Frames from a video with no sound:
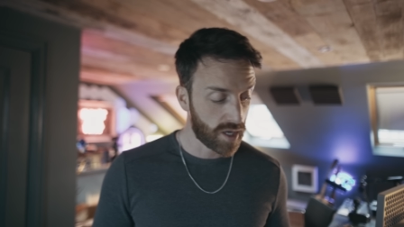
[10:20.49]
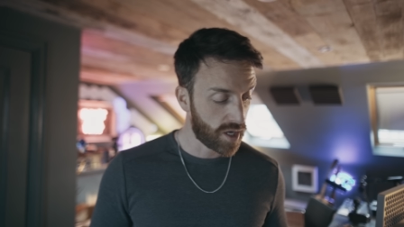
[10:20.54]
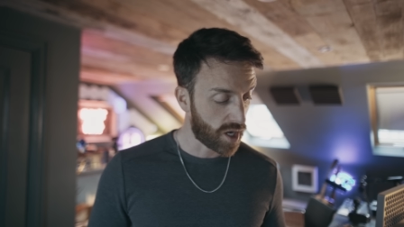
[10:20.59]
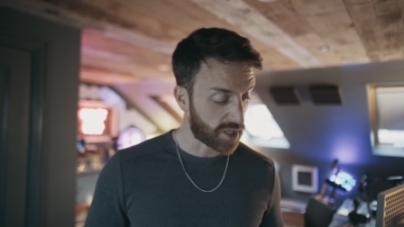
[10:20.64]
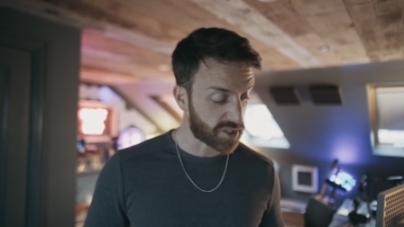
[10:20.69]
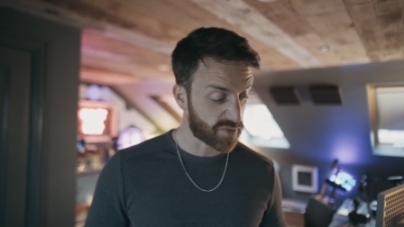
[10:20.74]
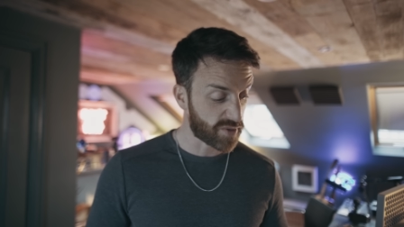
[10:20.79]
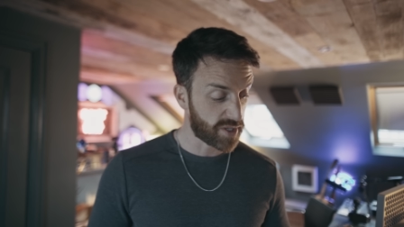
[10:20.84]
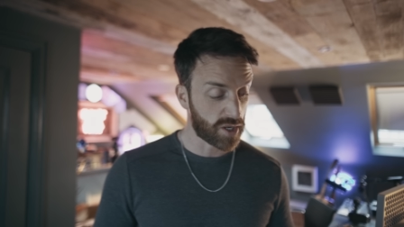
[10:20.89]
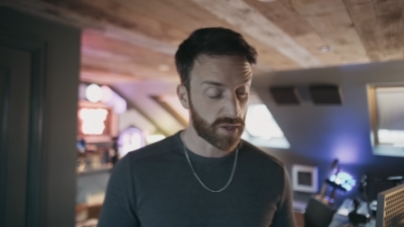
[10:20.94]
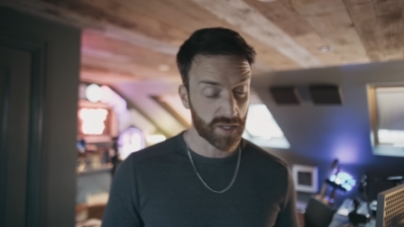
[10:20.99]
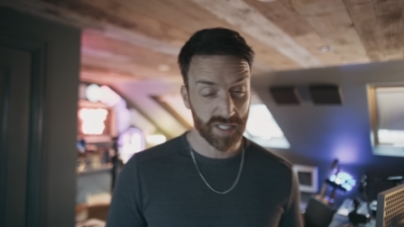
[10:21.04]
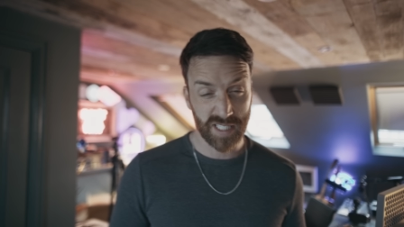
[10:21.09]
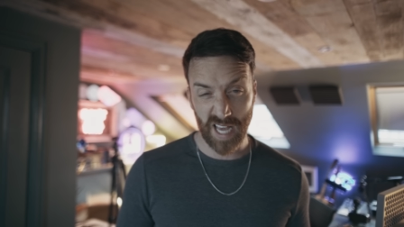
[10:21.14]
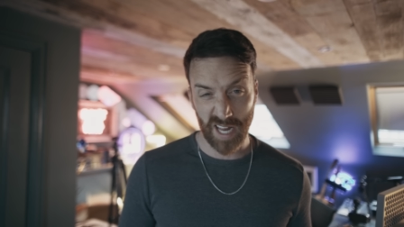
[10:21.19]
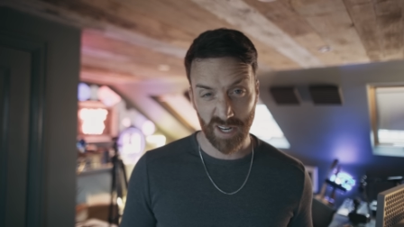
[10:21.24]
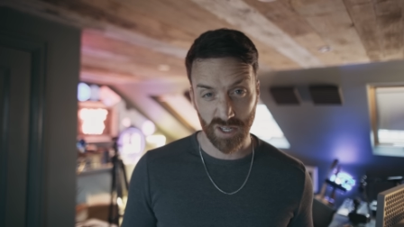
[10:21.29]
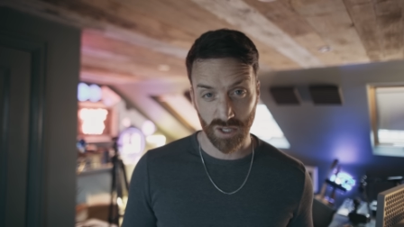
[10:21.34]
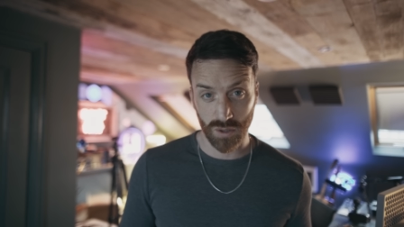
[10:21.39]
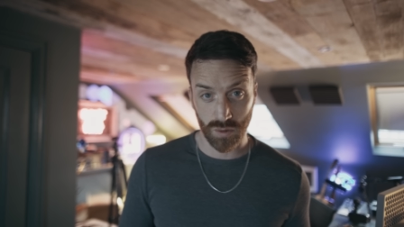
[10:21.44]
I don't really know the
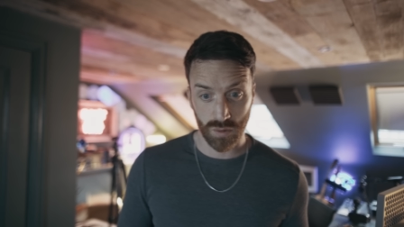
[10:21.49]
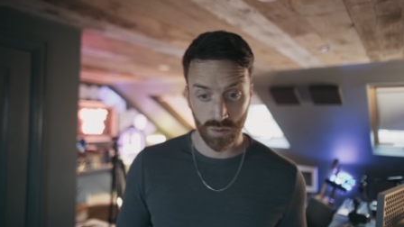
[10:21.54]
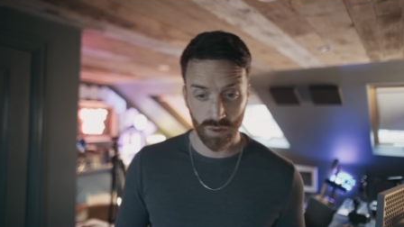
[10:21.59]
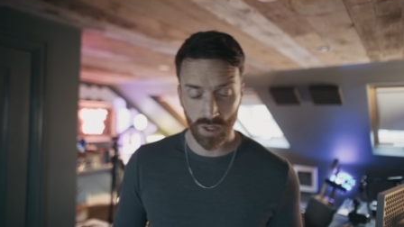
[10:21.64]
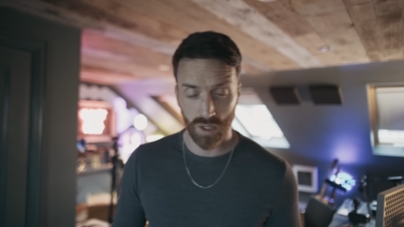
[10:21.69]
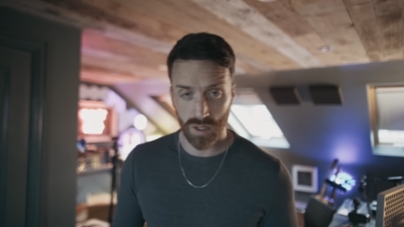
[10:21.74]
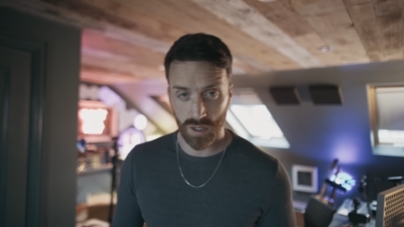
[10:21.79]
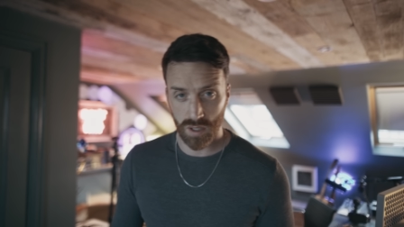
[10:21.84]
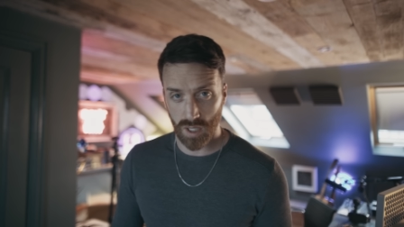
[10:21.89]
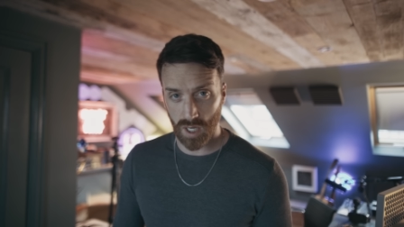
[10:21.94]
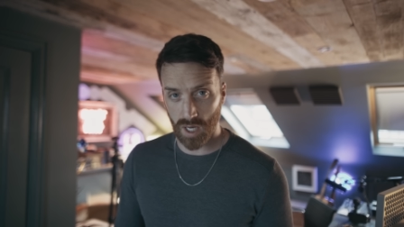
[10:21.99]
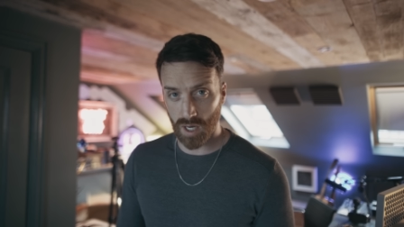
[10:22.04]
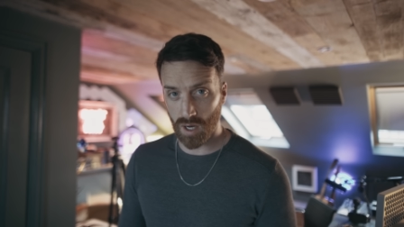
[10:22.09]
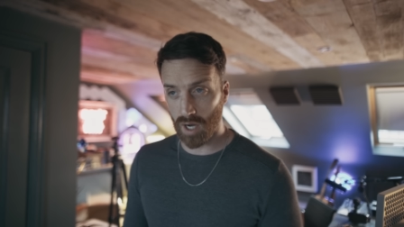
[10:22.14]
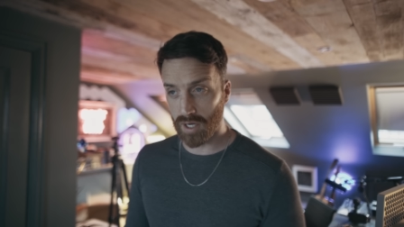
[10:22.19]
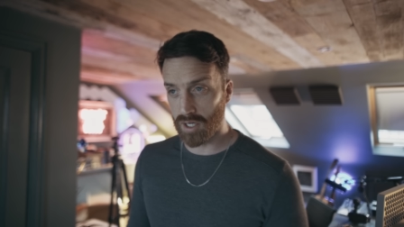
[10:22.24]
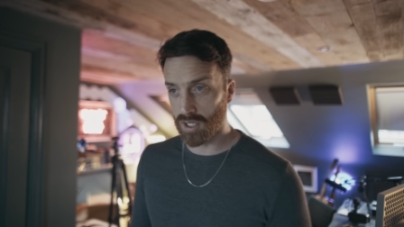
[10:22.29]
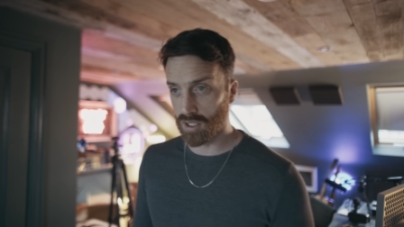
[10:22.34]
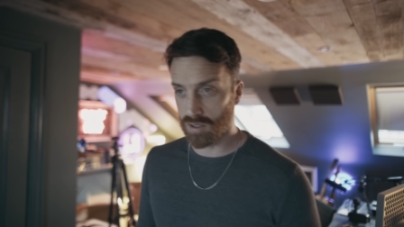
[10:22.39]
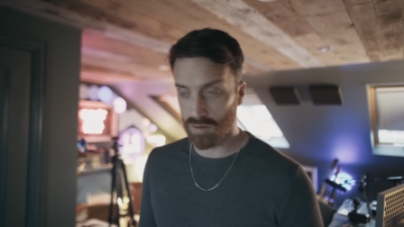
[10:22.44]
technical. Uh,
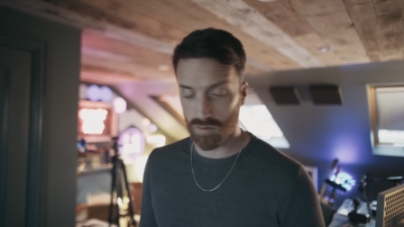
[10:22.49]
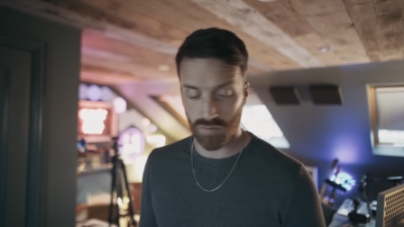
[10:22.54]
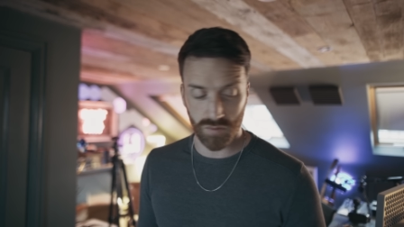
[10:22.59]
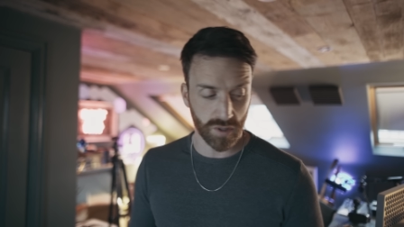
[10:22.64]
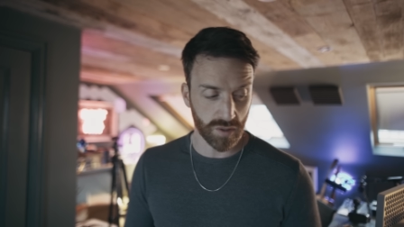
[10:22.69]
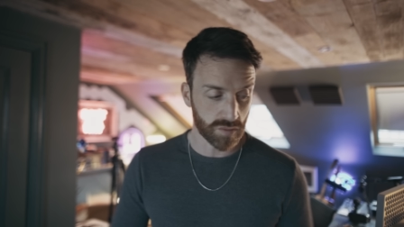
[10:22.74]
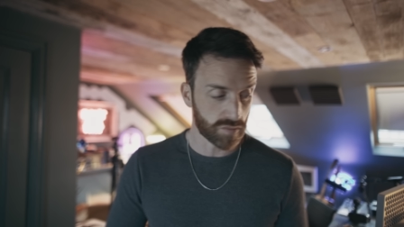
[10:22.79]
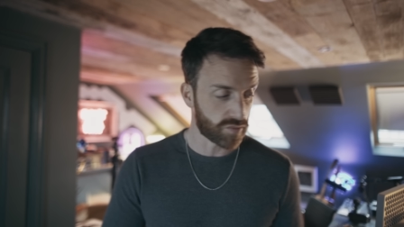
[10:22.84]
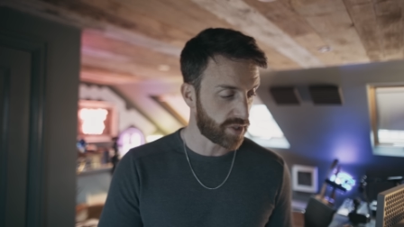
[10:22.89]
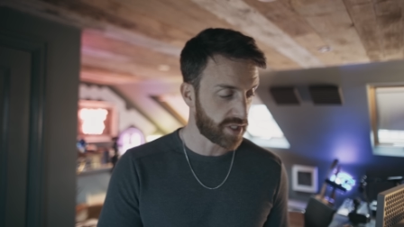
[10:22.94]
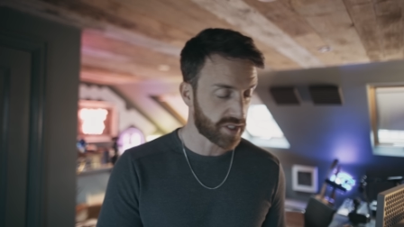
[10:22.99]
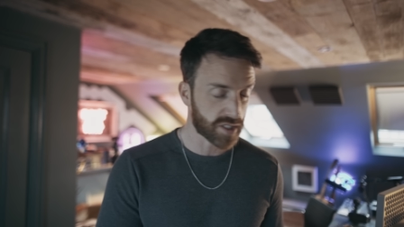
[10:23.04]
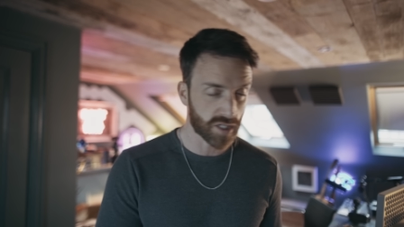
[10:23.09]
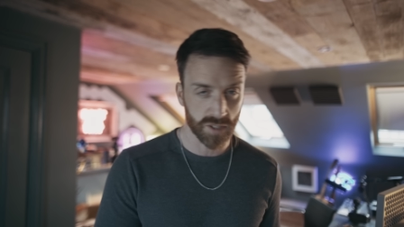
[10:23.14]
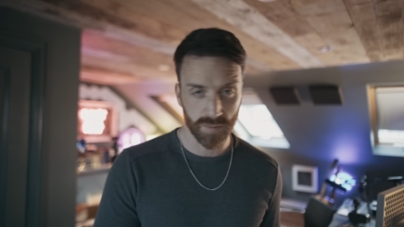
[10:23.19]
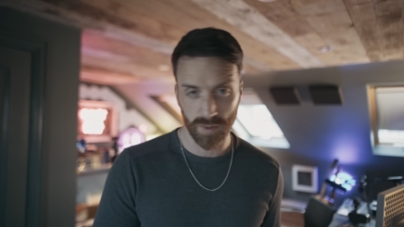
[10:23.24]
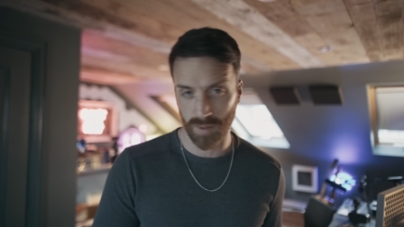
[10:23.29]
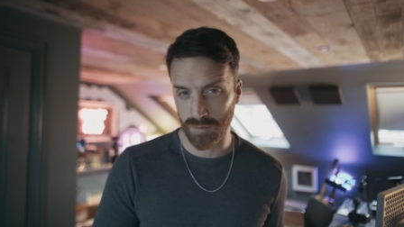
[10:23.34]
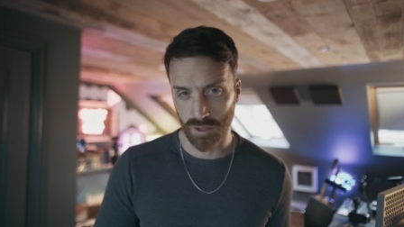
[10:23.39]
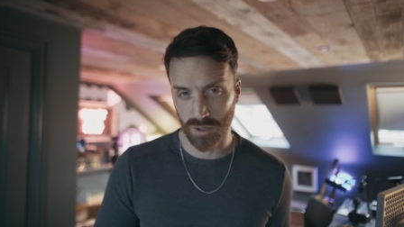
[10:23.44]
I could do research, but I'm